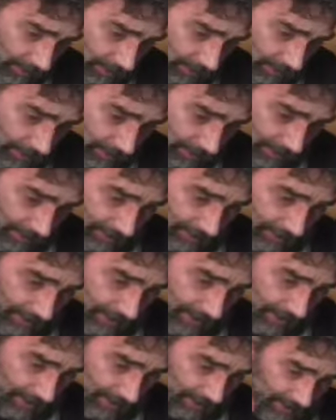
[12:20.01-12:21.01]
of
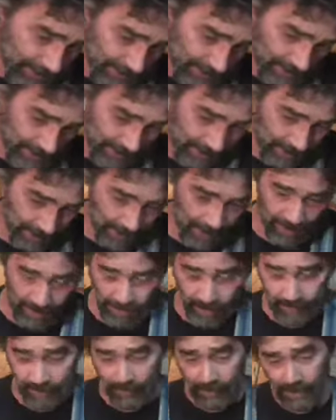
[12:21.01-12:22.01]
Revelations, that God
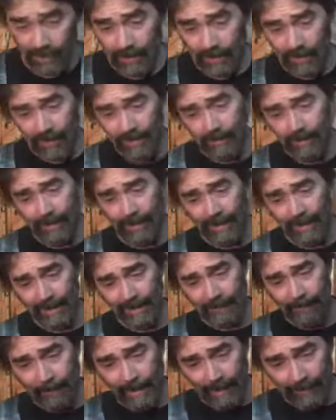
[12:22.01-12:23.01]
has
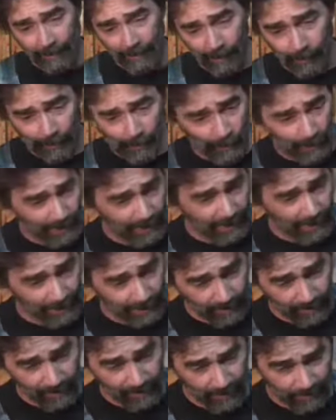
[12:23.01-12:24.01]
made people
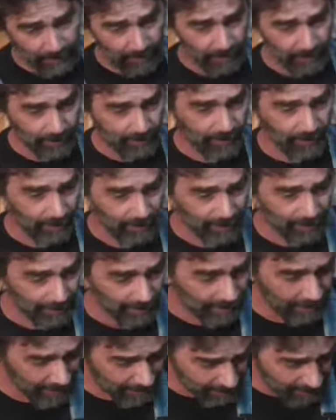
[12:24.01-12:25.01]
priests and
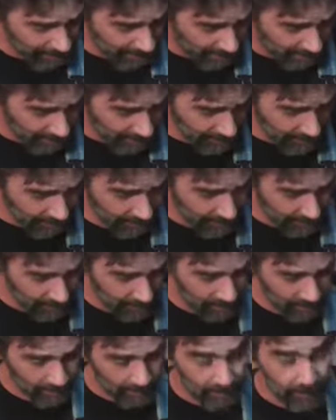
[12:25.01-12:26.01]

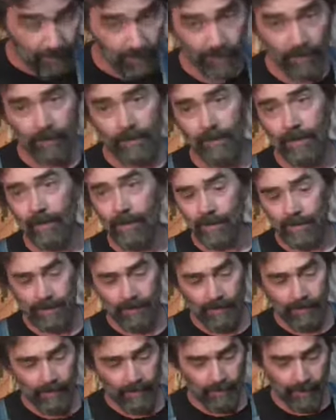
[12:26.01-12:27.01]
Levites.
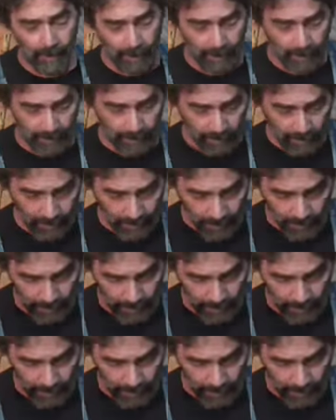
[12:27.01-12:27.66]
Right?